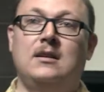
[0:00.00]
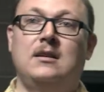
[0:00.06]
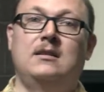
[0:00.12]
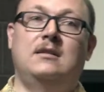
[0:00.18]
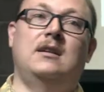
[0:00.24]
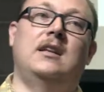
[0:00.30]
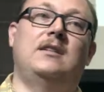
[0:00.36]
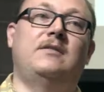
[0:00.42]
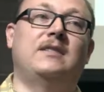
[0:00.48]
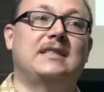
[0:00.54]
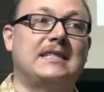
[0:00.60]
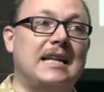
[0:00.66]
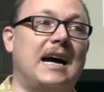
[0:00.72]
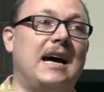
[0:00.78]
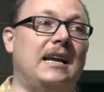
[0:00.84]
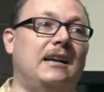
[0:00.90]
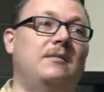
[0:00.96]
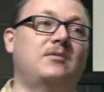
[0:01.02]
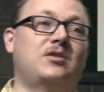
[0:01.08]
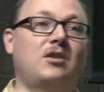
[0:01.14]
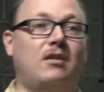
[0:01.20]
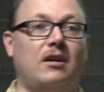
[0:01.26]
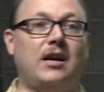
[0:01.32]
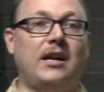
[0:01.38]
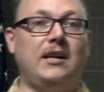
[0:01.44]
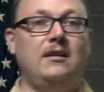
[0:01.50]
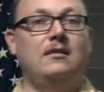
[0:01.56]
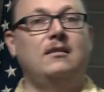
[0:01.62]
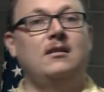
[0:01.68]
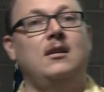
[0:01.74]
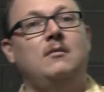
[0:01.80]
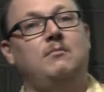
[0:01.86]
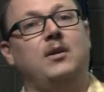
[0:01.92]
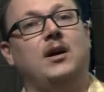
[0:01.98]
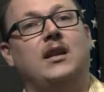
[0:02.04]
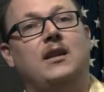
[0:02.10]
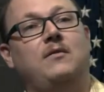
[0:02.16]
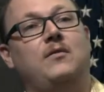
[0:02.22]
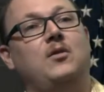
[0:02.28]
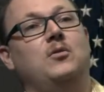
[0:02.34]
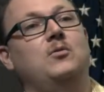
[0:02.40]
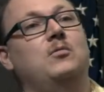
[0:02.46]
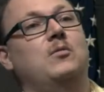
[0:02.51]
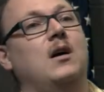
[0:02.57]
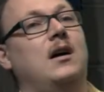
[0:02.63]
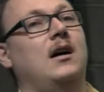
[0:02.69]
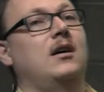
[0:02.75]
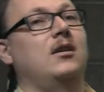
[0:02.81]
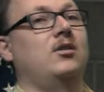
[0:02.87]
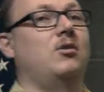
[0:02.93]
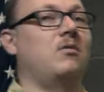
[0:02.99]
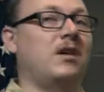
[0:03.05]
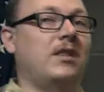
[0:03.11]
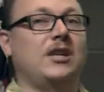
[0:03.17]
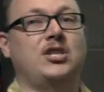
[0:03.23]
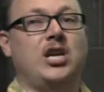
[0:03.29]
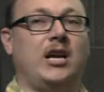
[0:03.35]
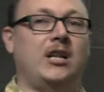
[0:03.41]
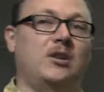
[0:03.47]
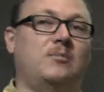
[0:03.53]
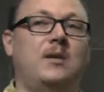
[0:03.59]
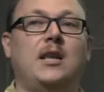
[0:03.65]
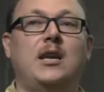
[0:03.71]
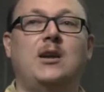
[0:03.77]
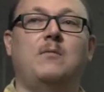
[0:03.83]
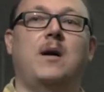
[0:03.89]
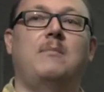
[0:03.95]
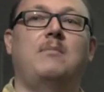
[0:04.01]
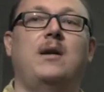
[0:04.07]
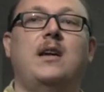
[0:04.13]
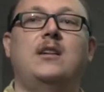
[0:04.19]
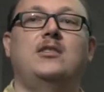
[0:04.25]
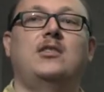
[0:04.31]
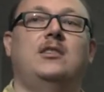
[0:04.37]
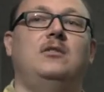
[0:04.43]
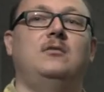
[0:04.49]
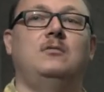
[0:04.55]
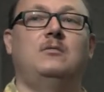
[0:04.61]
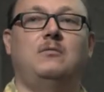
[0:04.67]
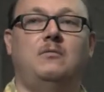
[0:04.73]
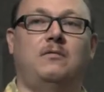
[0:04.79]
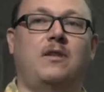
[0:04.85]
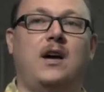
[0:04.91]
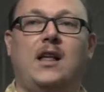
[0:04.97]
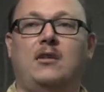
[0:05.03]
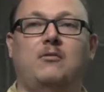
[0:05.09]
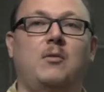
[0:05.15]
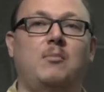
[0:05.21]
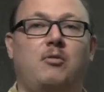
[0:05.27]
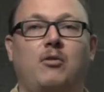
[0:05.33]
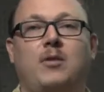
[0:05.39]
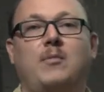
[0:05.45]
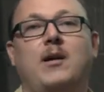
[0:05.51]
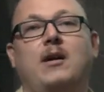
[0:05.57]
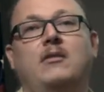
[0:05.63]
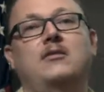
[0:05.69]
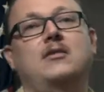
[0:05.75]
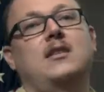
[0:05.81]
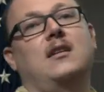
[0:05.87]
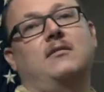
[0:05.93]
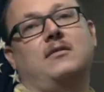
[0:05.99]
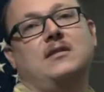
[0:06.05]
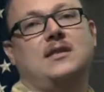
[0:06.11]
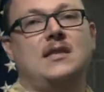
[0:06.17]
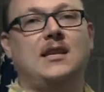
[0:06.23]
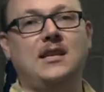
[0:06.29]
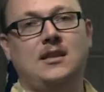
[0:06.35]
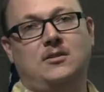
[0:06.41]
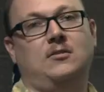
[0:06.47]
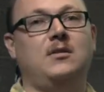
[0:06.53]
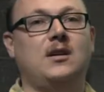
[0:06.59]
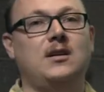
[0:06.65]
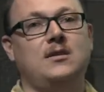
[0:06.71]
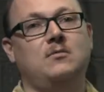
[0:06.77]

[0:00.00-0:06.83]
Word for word: And if it's not, I'm sorry. But if you uh, go on the Chandler PD webpage and you file a report about yourself and send it to us,